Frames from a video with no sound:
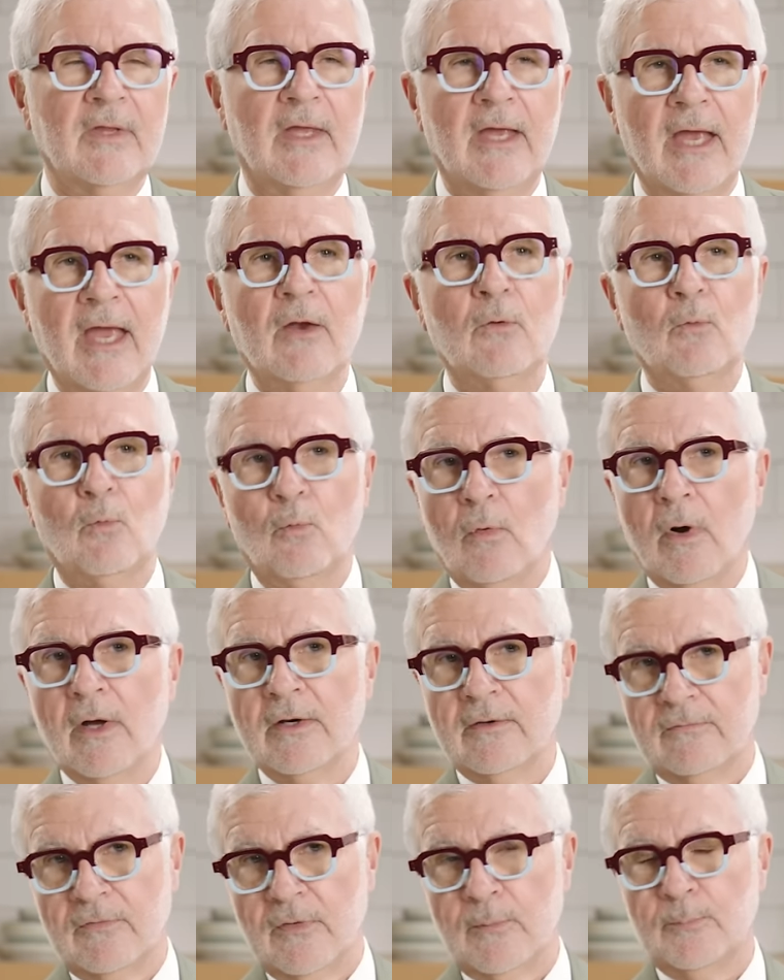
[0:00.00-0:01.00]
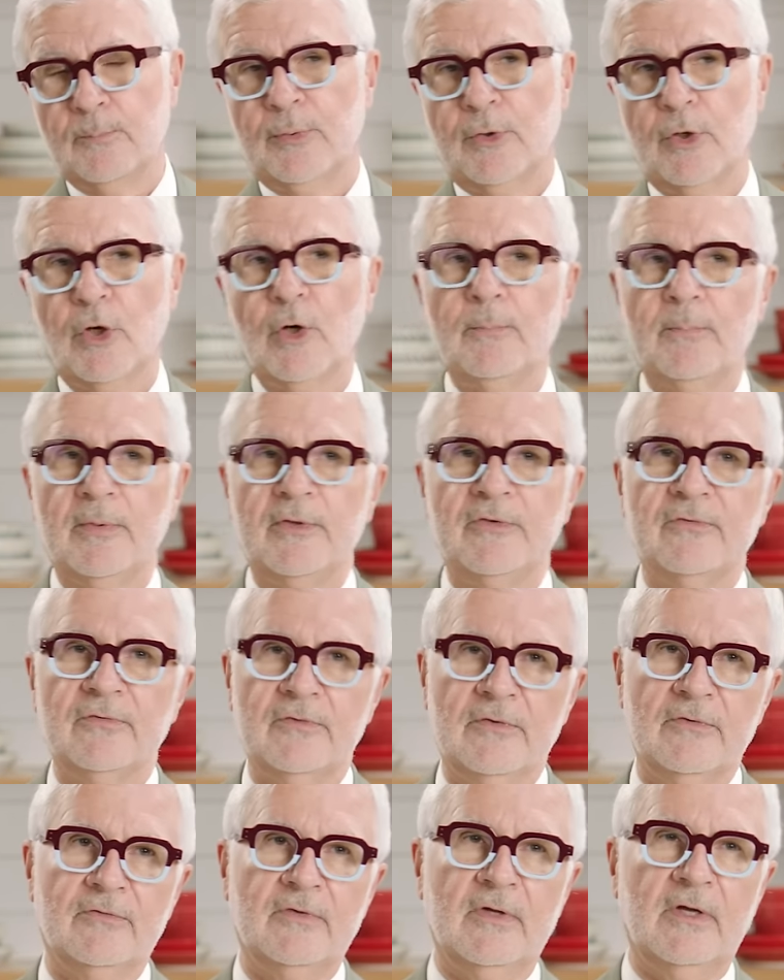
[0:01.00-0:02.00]
And one of the
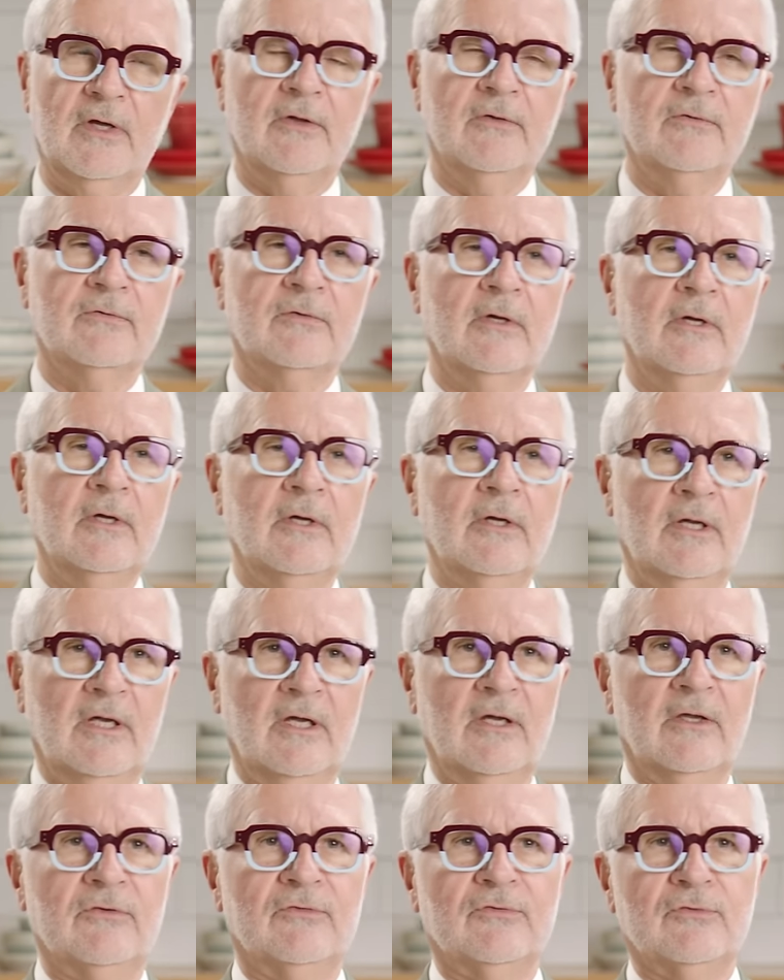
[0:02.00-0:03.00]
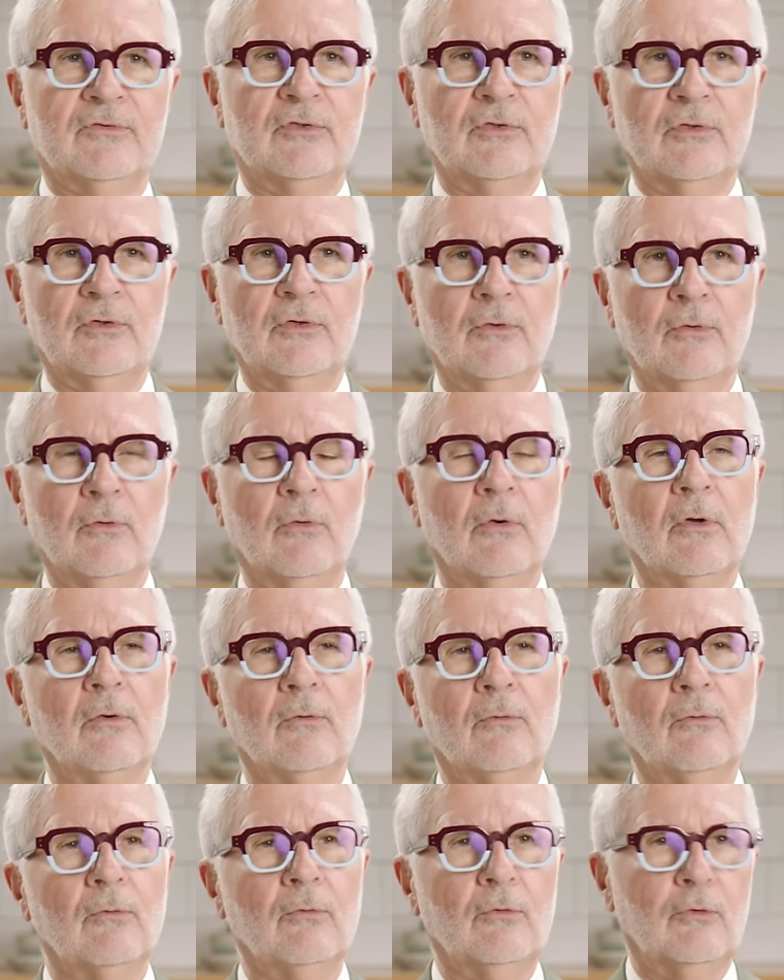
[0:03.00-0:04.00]
purposes is to
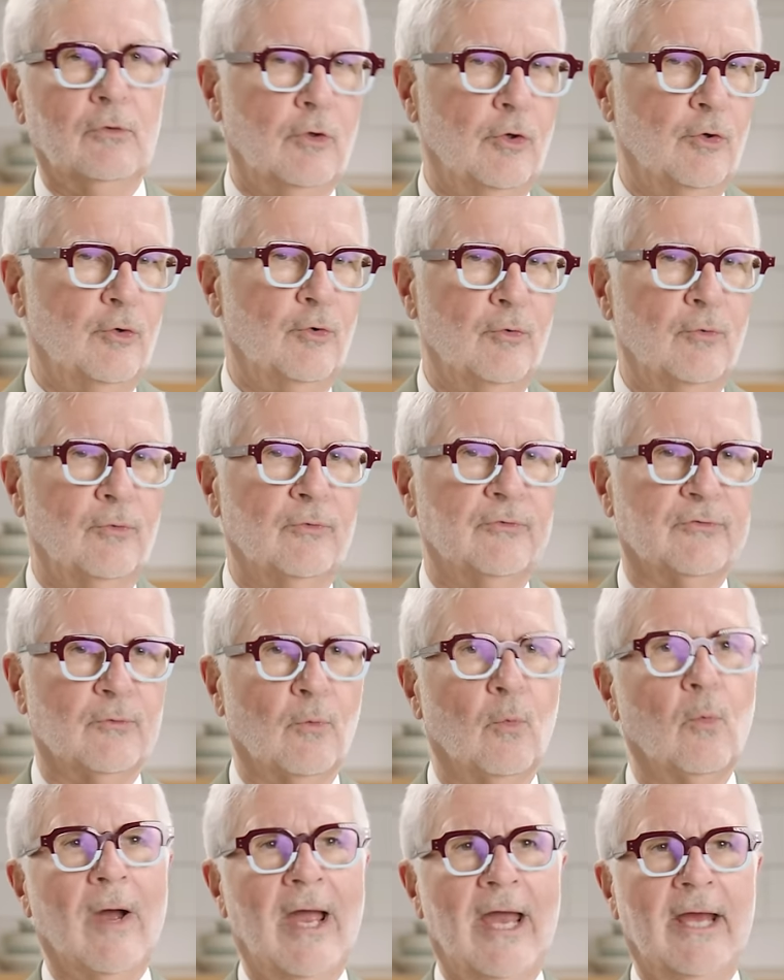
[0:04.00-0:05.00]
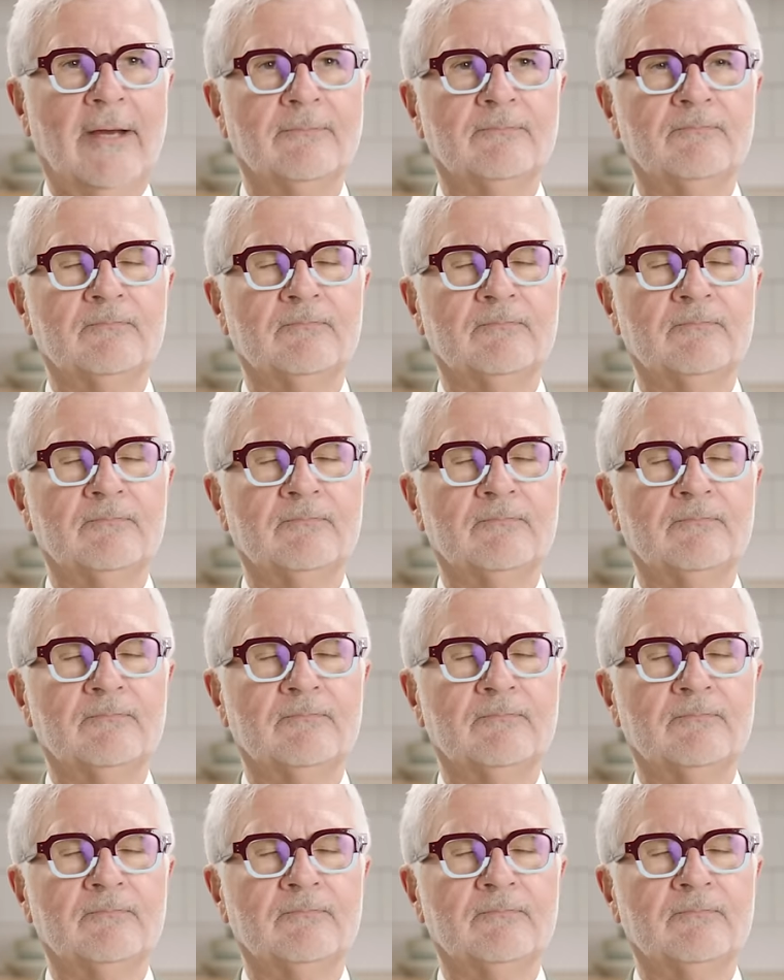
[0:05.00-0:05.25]
lose weight.